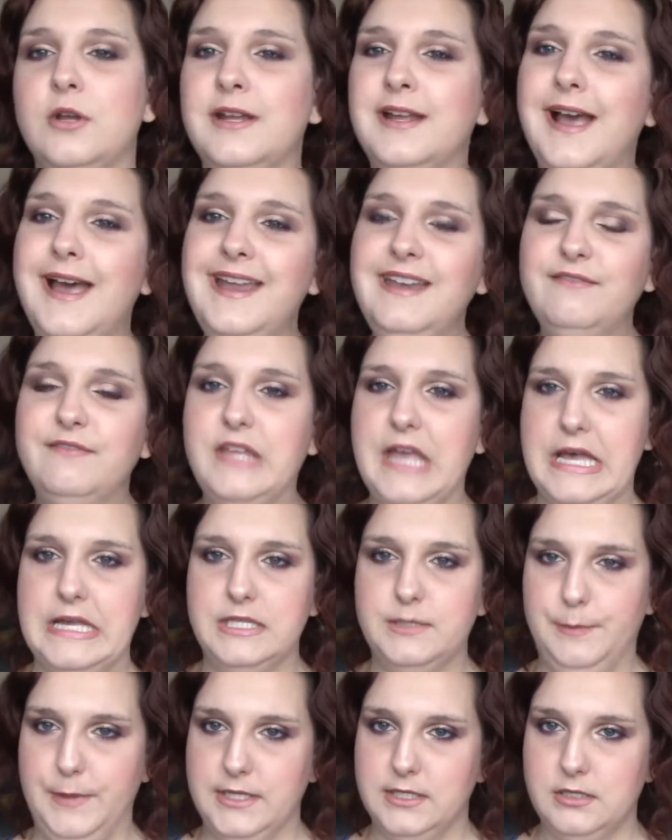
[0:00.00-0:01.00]
kind of
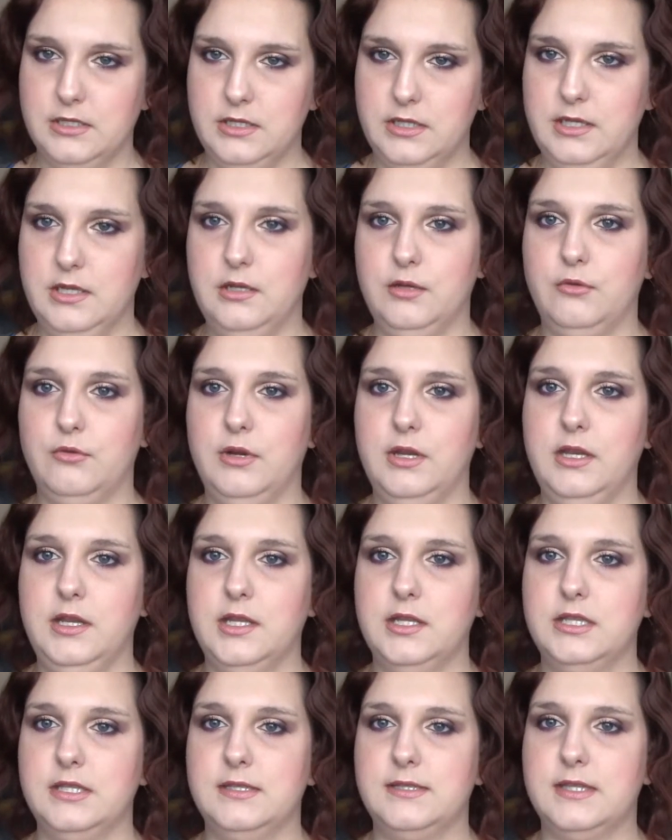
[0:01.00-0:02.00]
guess based on the
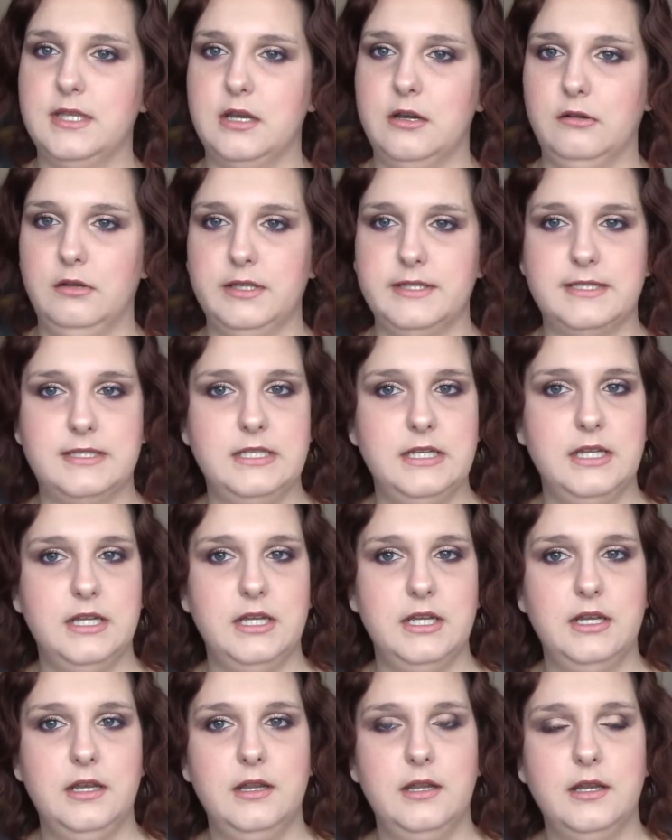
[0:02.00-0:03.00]
ingredients that are
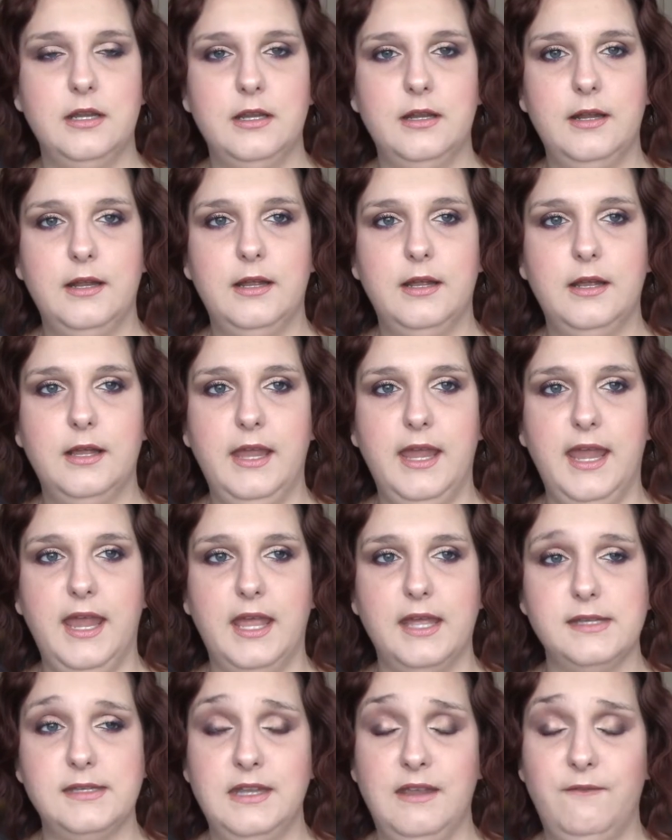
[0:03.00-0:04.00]
listed,
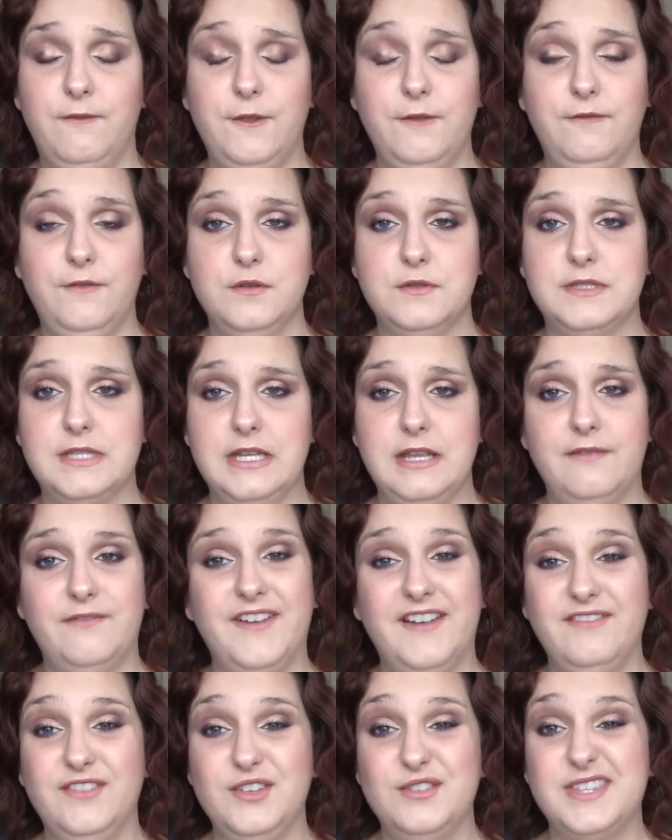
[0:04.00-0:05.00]
and if
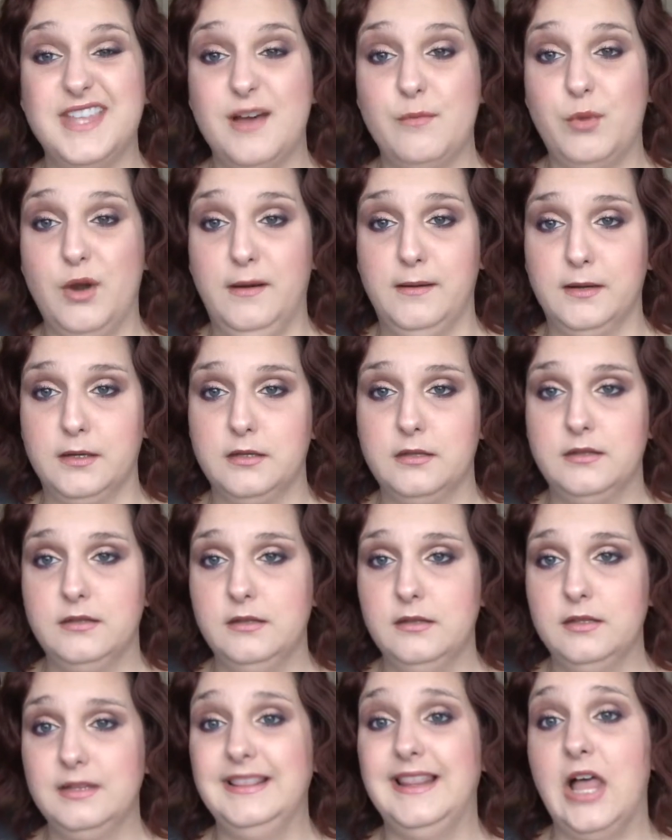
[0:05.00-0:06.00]
I've used that product
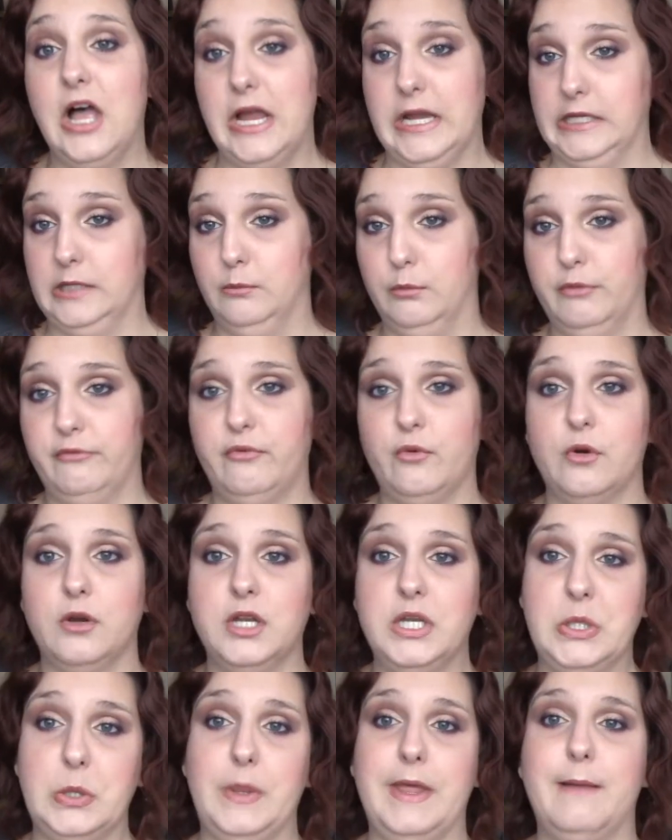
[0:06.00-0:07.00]
line before,
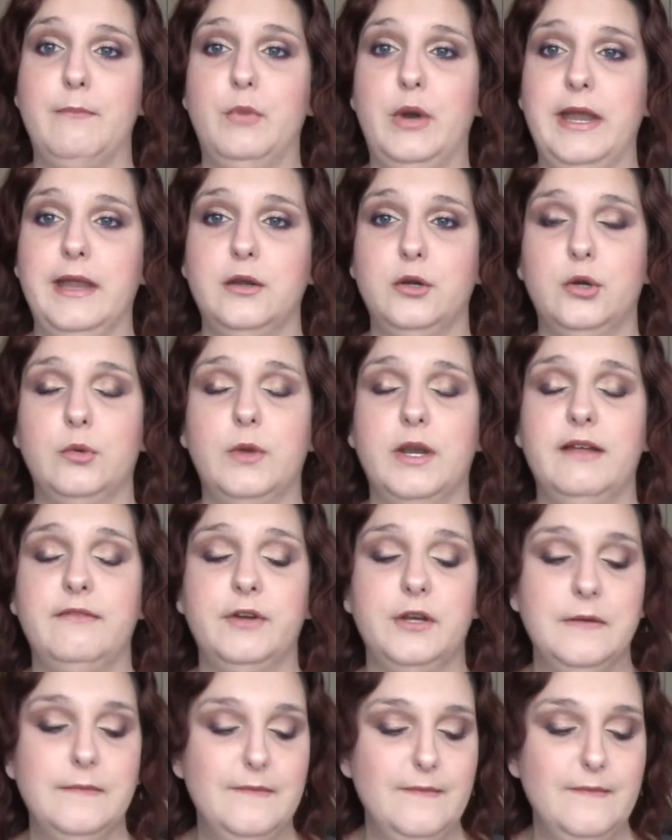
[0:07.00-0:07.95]
you know, that brand or whatever.